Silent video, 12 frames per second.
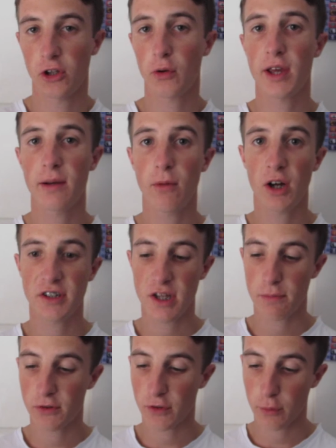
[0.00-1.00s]
looking at my
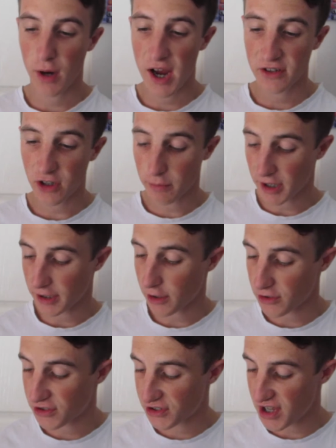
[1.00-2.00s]
tips for the race, I'm going to
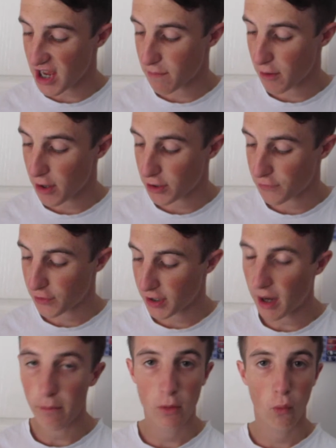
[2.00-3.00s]
go Seaburge for
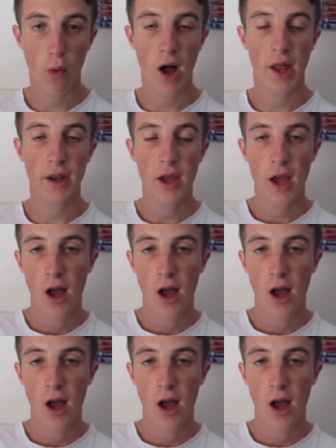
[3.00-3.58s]
number 1.